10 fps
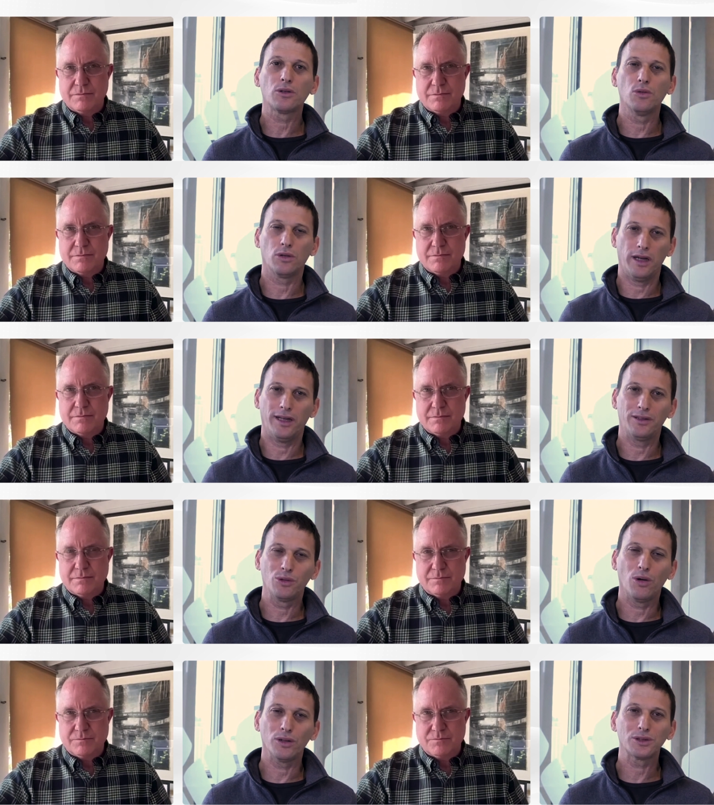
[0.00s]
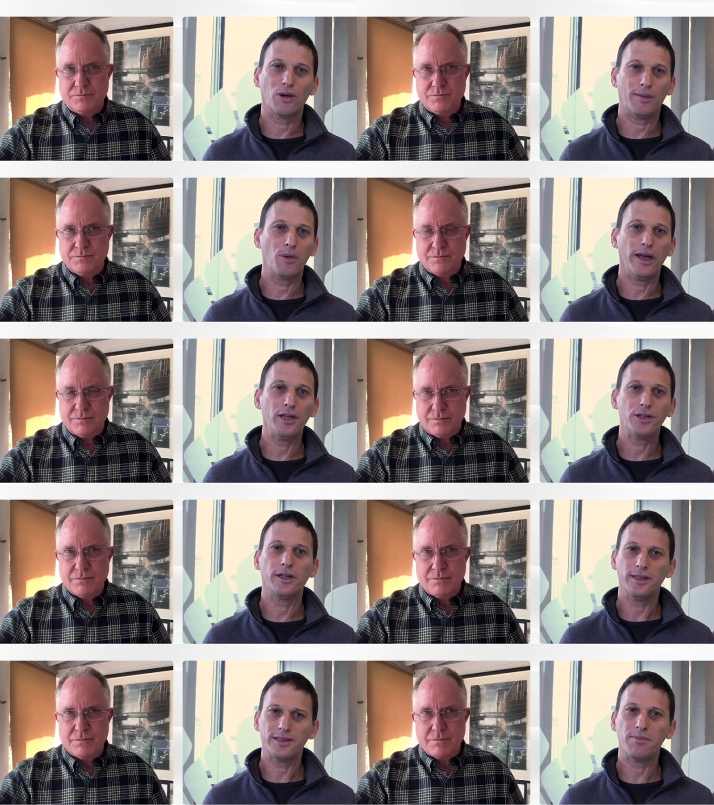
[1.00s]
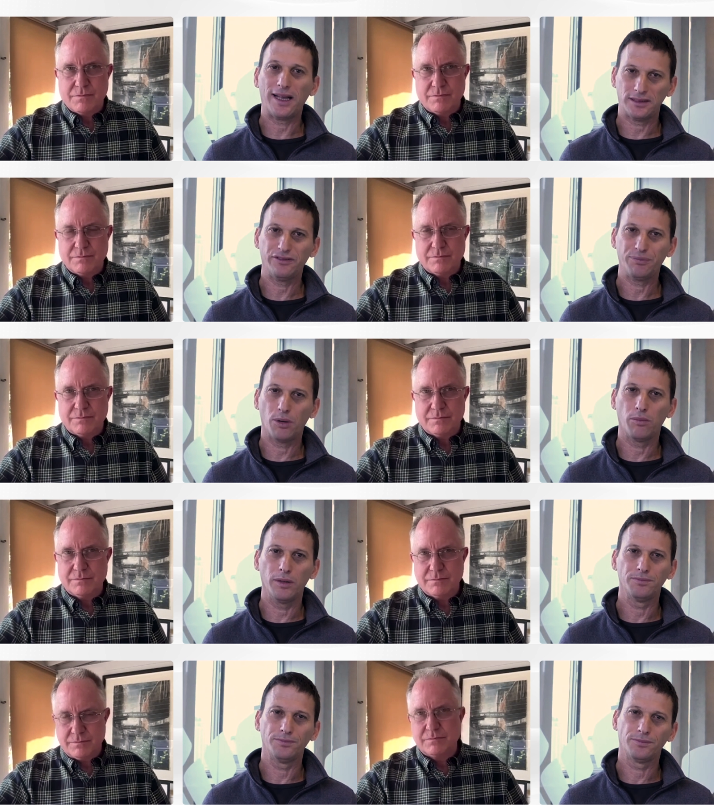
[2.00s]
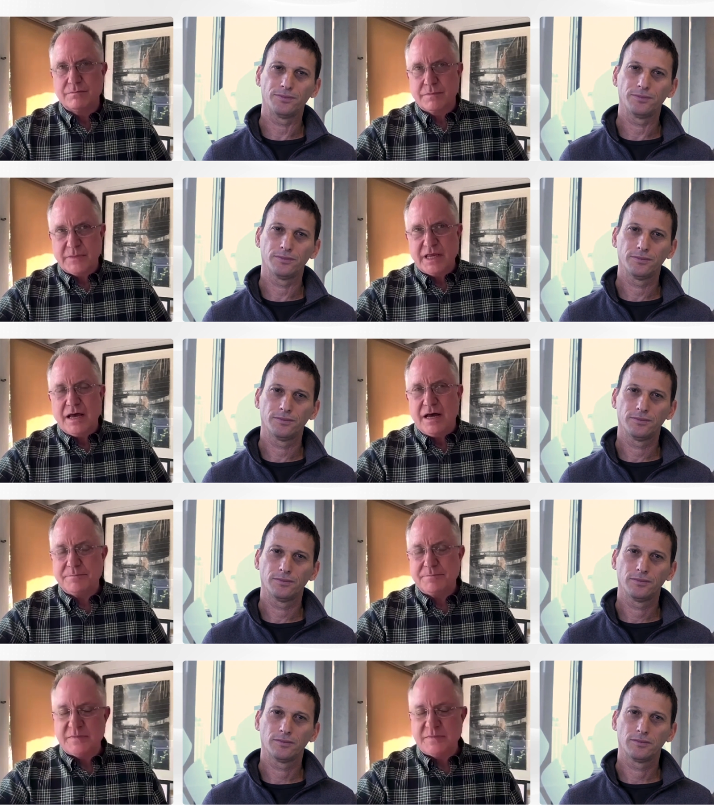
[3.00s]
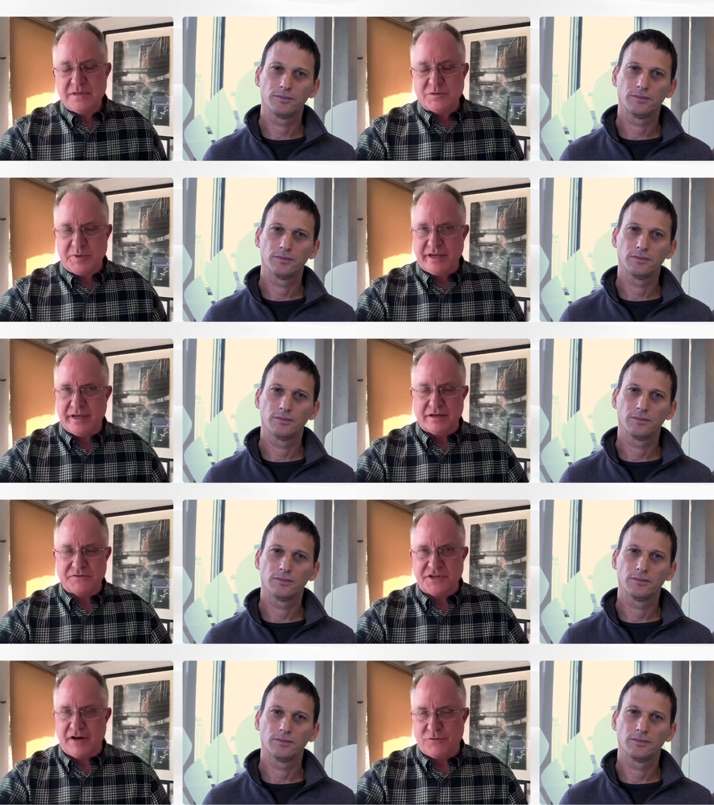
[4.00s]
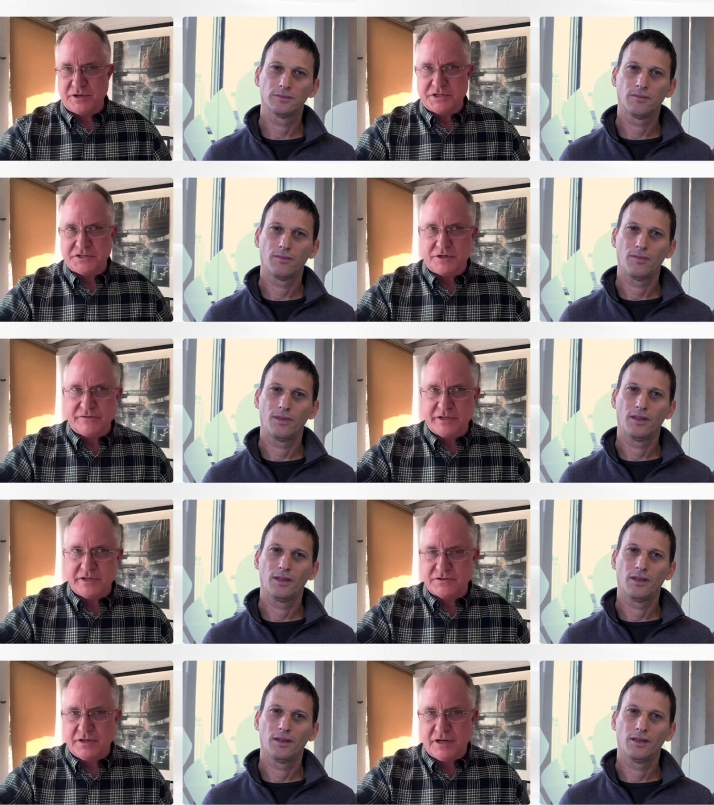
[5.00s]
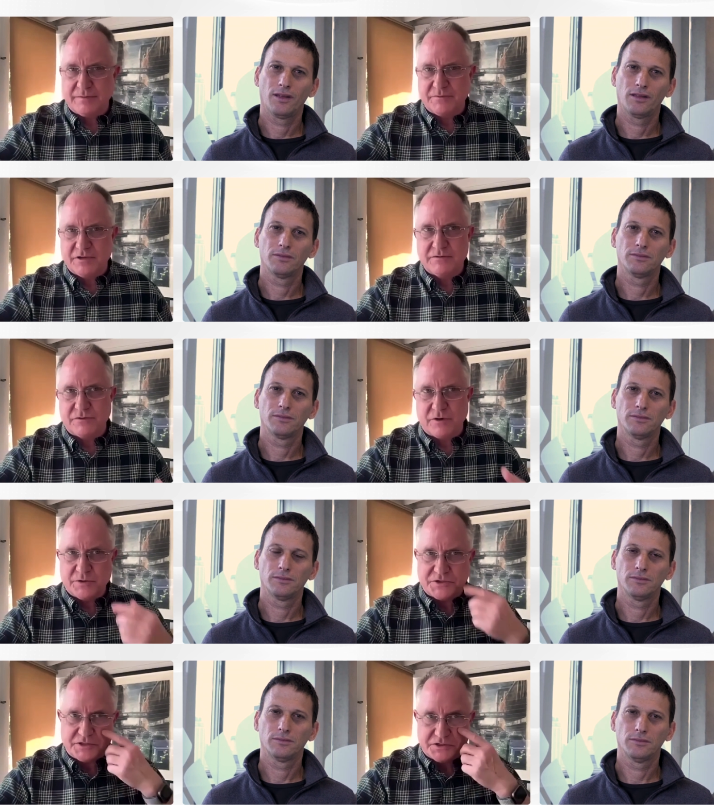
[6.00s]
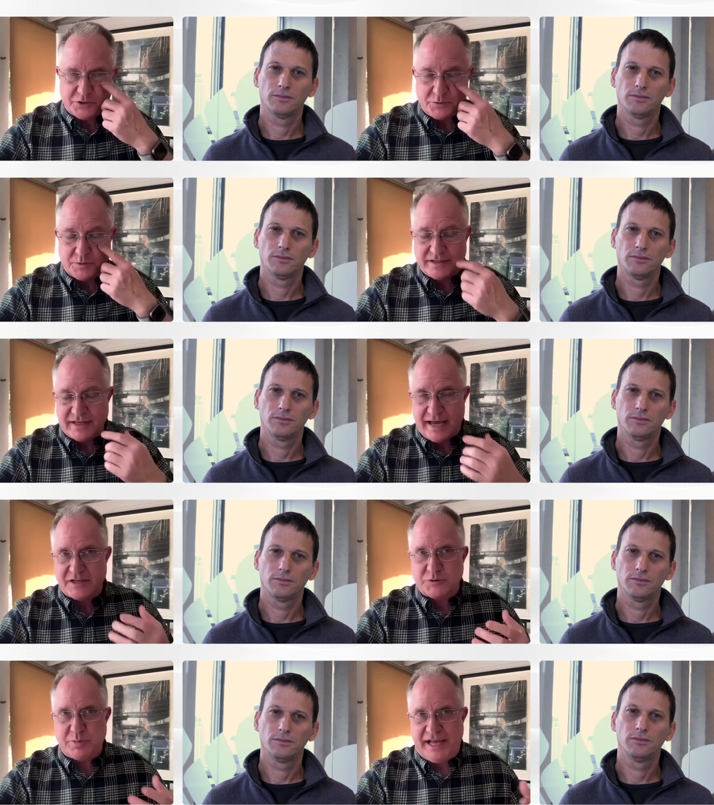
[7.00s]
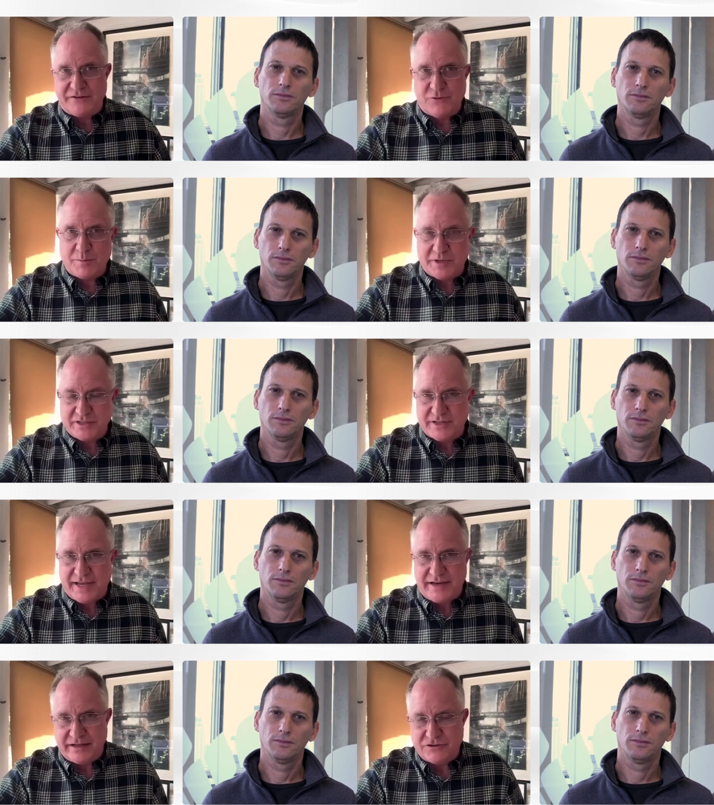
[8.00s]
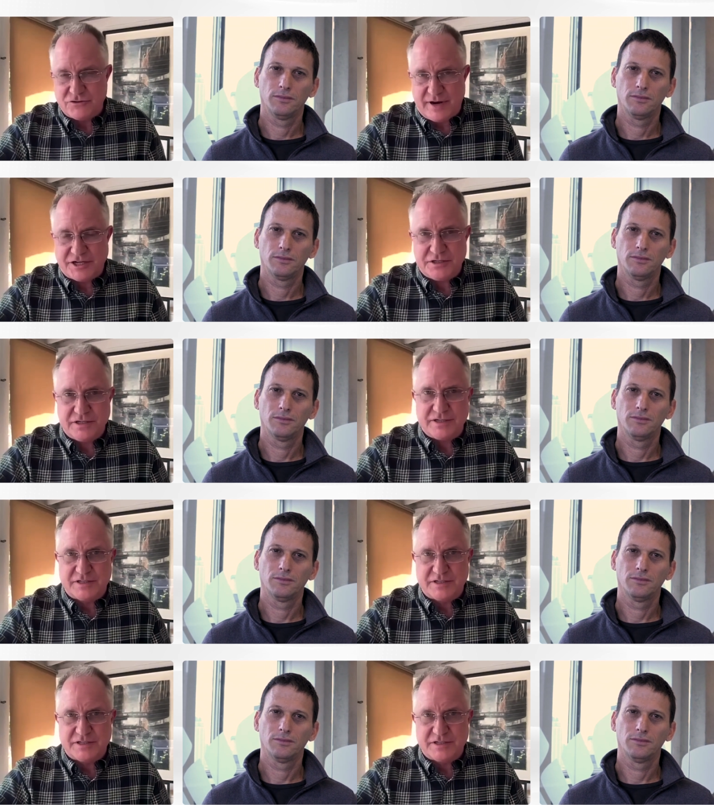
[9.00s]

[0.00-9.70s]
Speaker 1: co- uh,
Speaker 2: towards collaboration. It's a massive problem. Speaking of software as a service, um, new SaaS platform is gaining traction